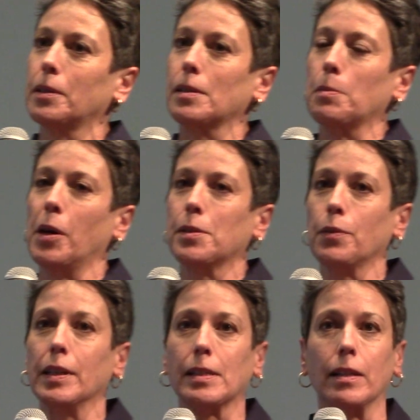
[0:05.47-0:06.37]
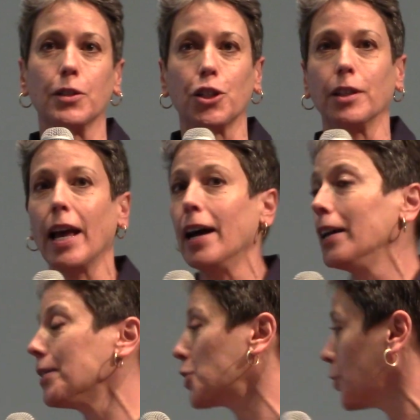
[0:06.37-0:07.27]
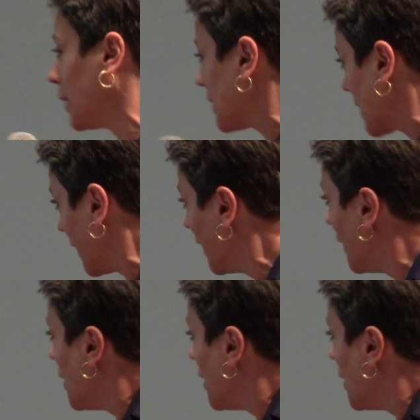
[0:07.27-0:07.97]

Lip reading: to sponsor this luncheon, and as Tony said,